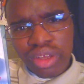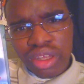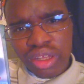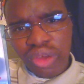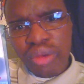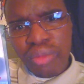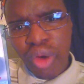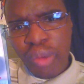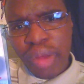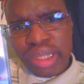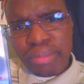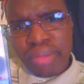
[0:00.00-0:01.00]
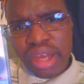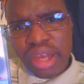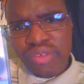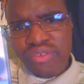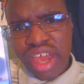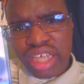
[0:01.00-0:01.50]
Learn more about the
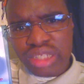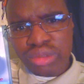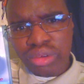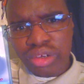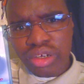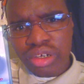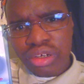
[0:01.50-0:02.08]
manufacturer.